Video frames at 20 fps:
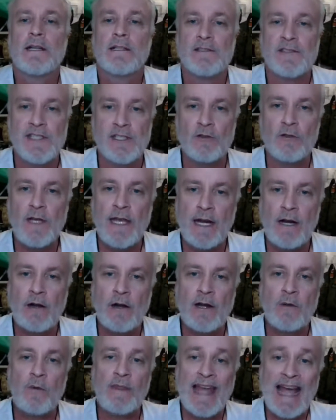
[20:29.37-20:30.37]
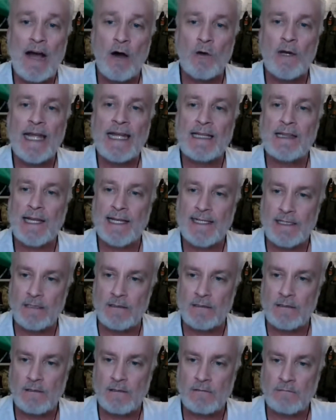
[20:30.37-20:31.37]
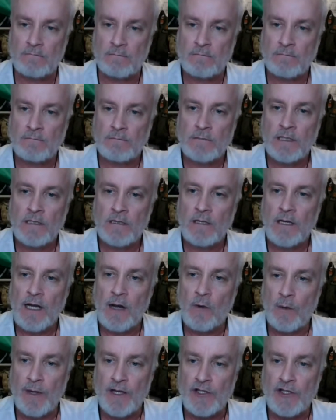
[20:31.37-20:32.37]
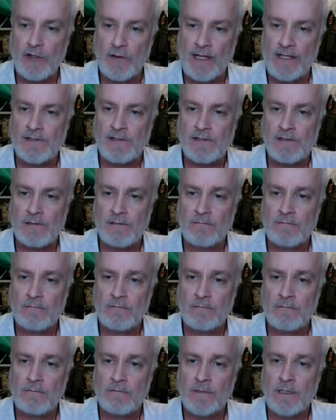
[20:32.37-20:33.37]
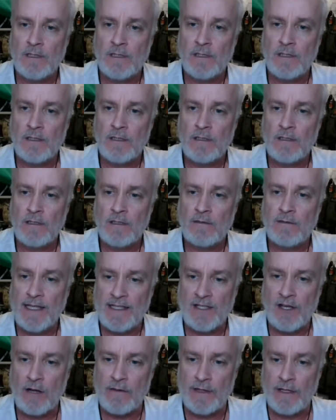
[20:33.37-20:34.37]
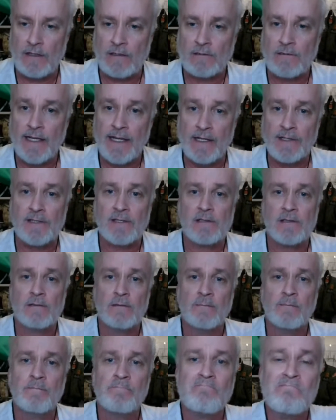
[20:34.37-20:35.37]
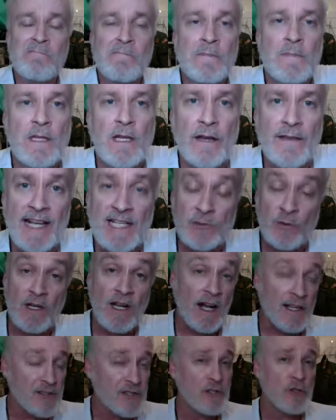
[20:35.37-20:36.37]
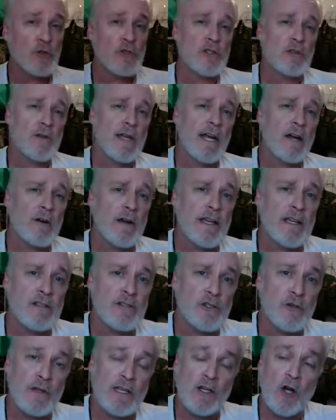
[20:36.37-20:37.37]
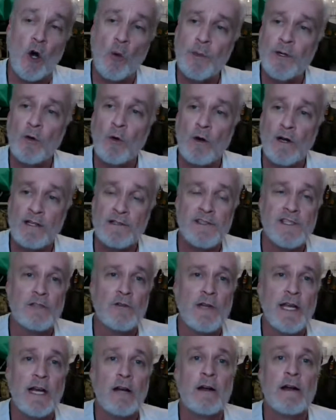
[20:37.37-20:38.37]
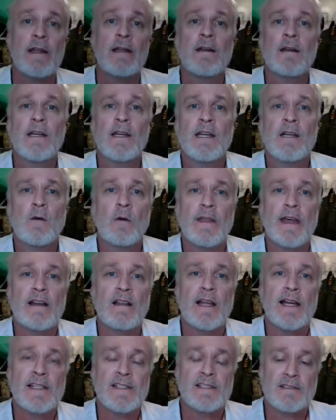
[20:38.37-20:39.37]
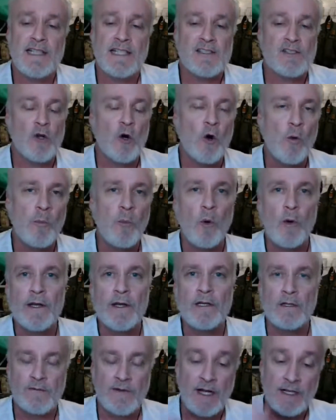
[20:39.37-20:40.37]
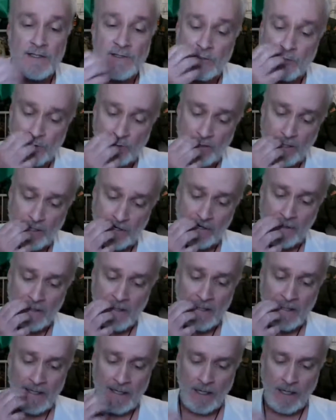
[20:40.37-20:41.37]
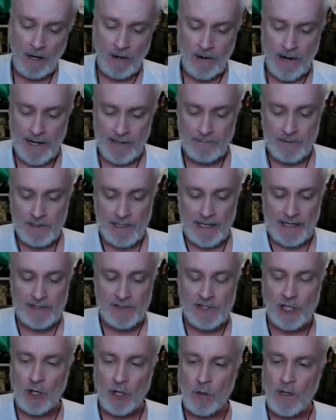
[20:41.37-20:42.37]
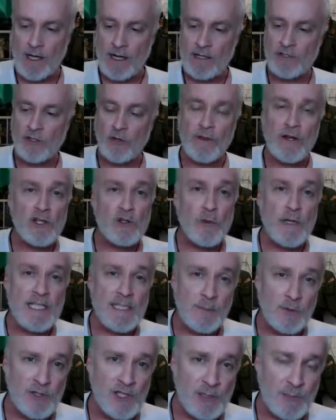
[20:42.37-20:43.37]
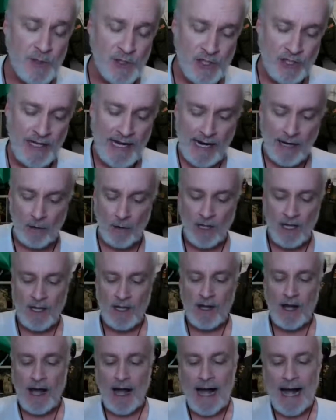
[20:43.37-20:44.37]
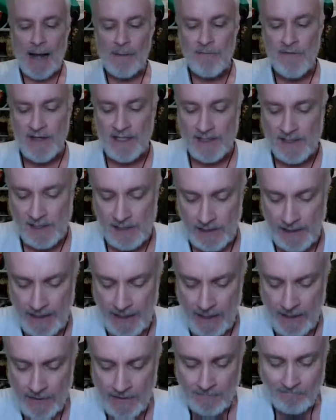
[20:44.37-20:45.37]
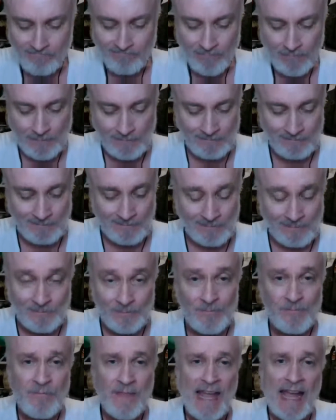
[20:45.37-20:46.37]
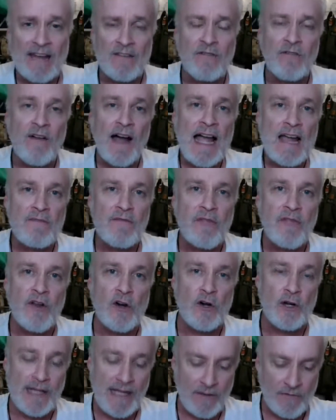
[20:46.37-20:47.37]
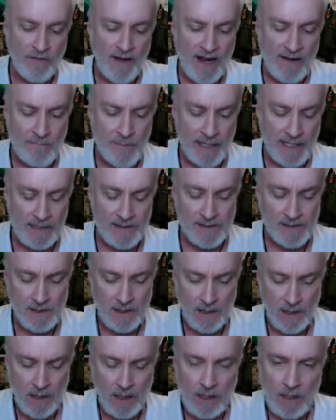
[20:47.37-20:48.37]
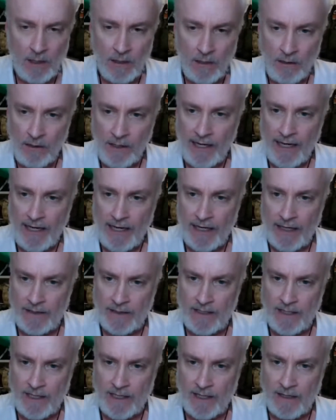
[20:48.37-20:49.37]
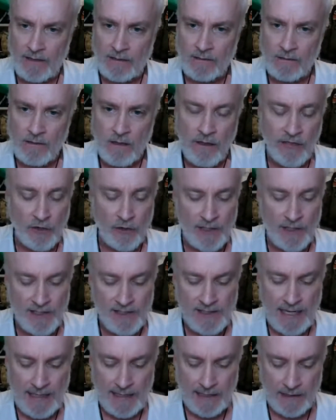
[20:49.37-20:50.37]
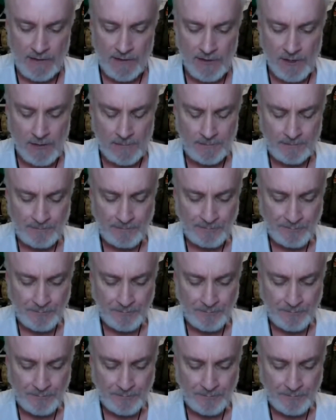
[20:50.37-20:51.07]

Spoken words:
conceal carry without a license. I want to make sure that's on there. Yes. That's what constitutional carry is. You can open or conceal carry without a license. That's the whole point of constitutional carry. All right, and so there's reasonable suspicion. Now, obviously, at 5:30, at 5 minutes and 30 seconds